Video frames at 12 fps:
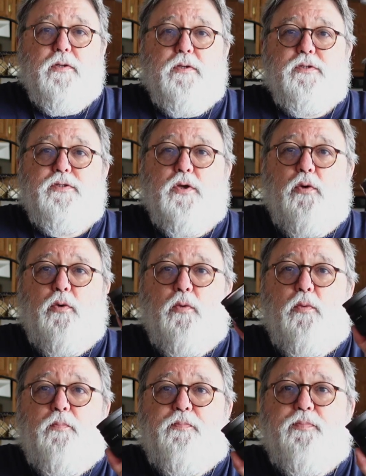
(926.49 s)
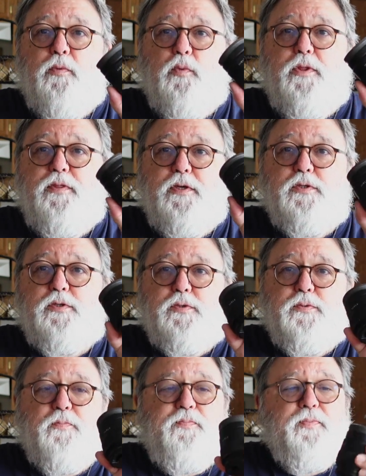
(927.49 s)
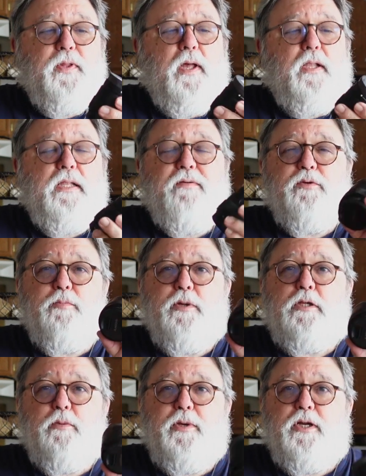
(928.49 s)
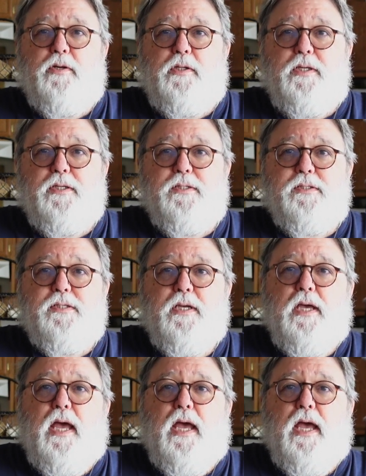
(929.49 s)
So with this 11 millimeter lens,